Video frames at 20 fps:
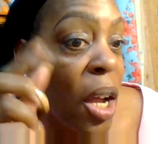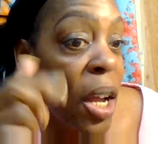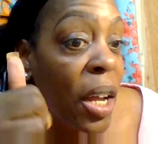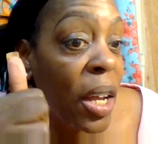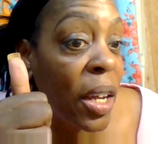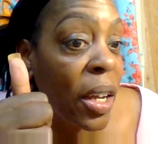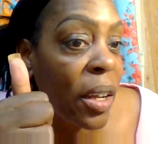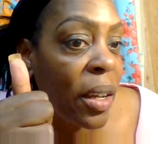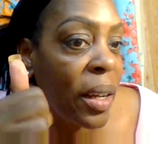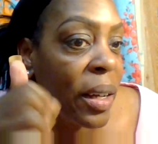
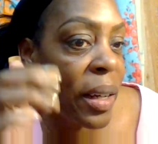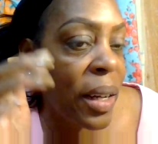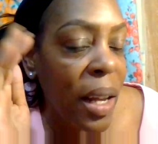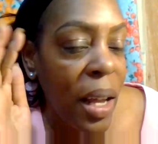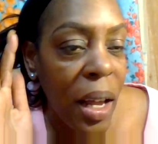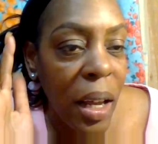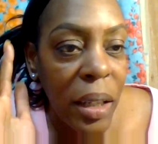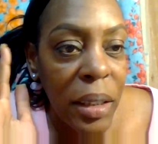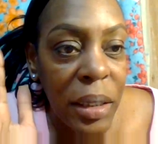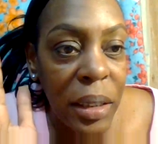good
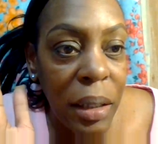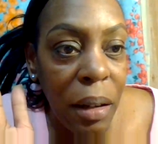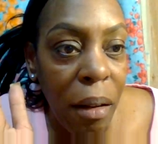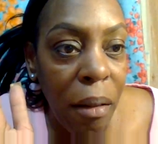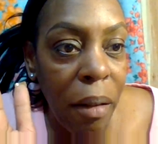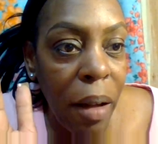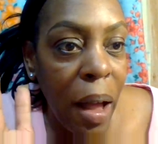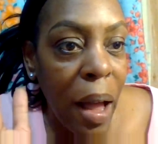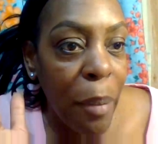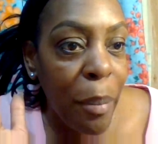
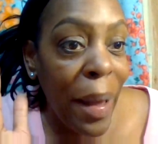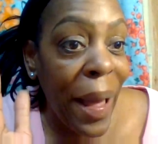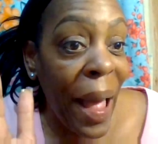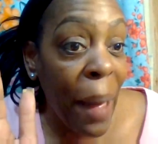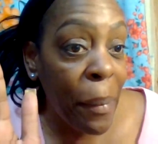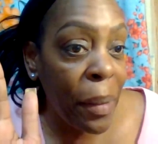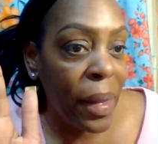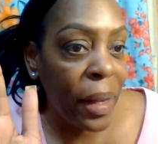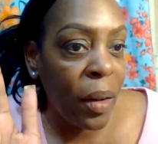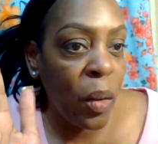so i'm
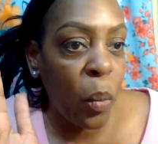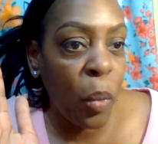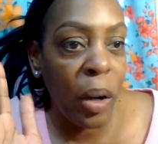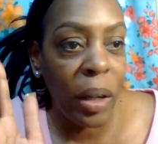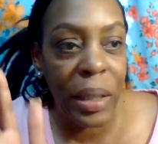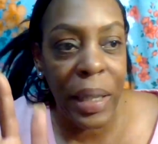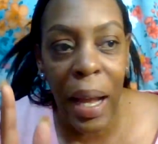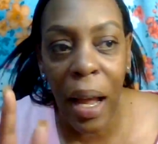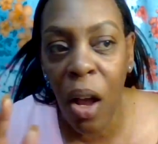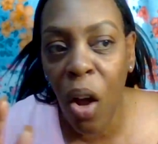happy that it
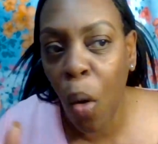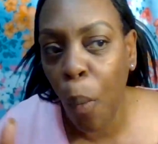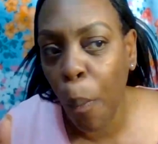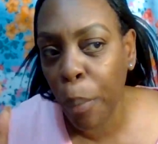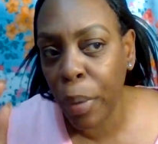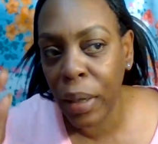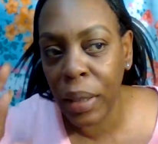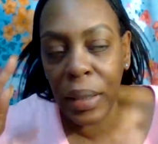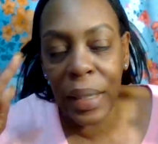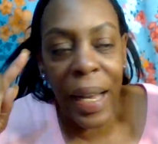worked out
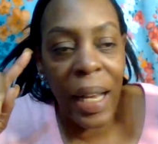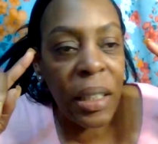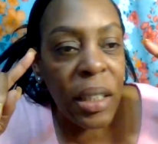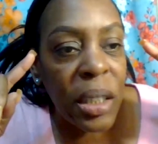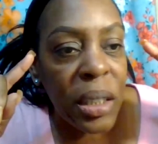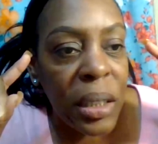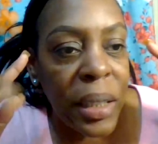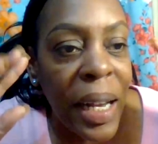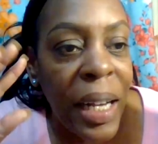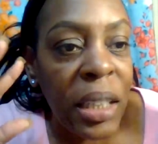but that's
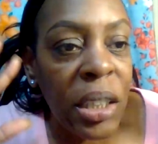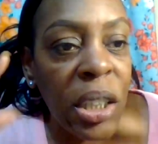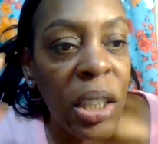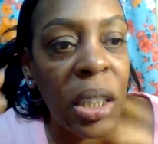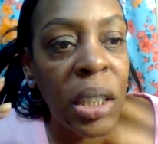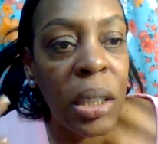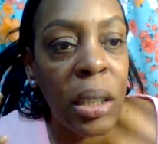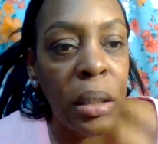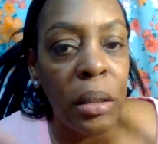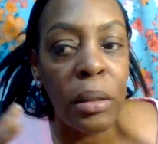just that's
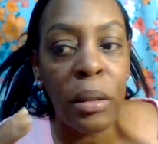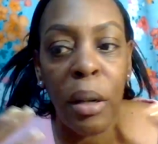just the,